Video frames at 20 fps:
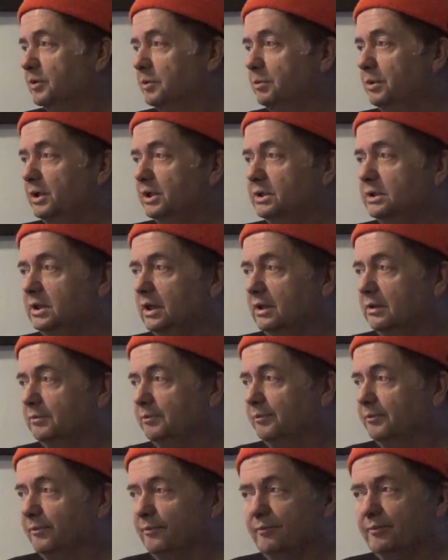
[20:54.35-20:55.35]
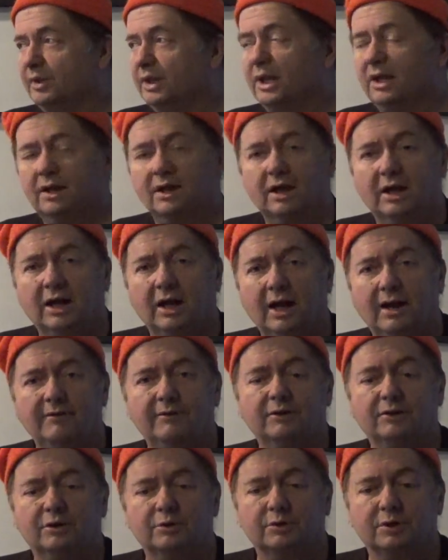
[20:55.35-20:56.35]
But have
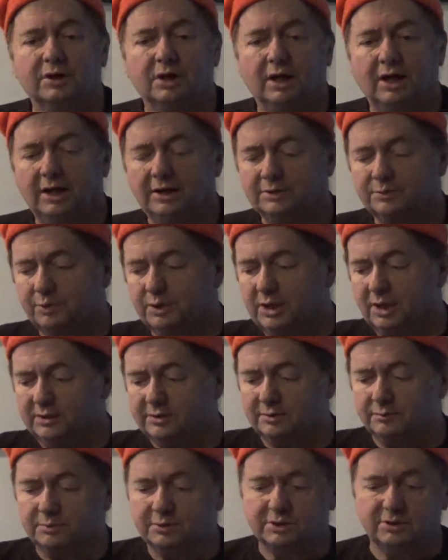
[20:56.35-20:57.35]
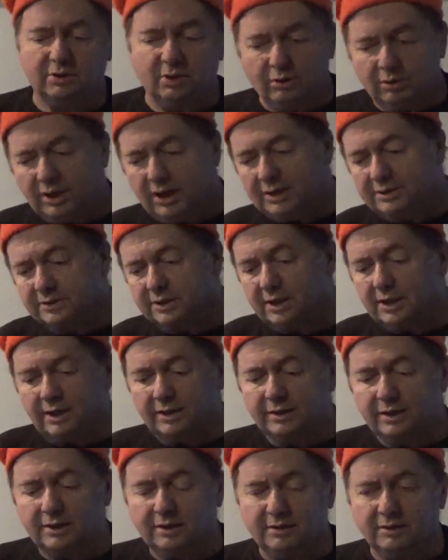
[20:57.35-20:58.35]
a good one, guys. We got some snow last night. I
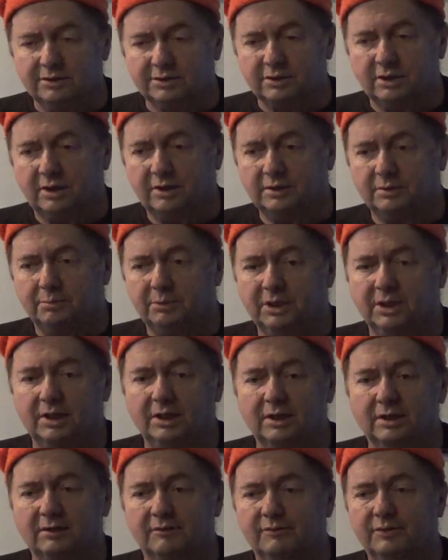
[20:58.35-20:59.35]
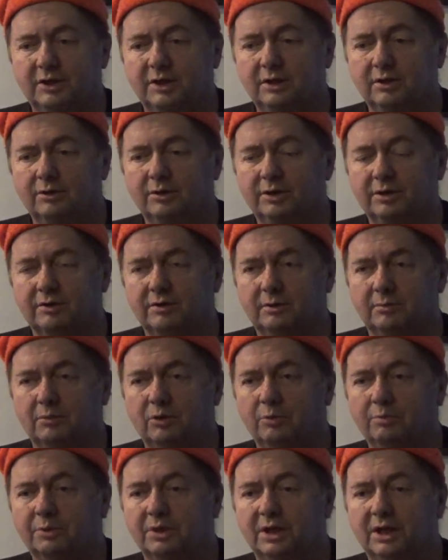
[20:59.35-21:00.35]
think you saw at the beginning of the video here. I'm
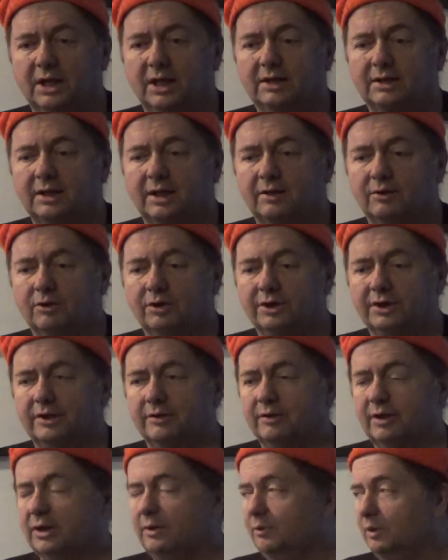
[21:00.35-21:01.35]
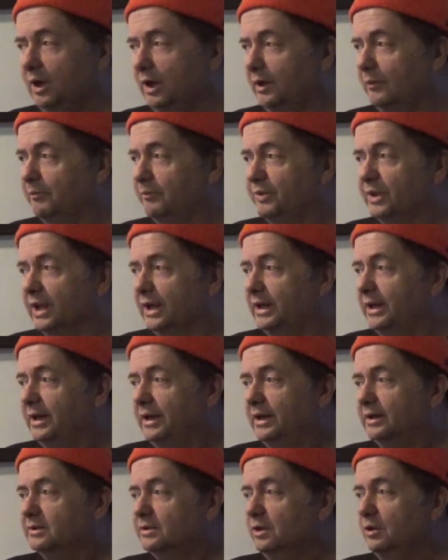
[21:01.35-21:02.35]
hoping to get that on there anyway.
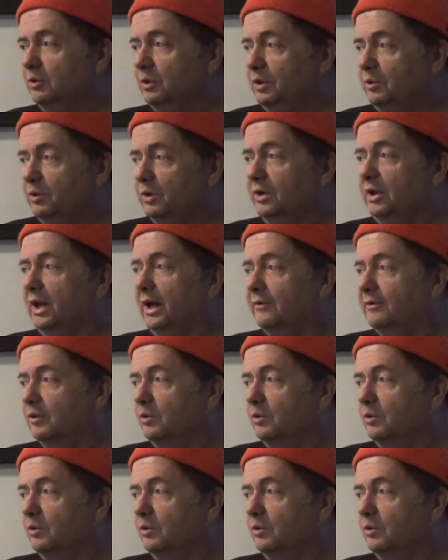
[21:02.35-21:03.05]
So we will have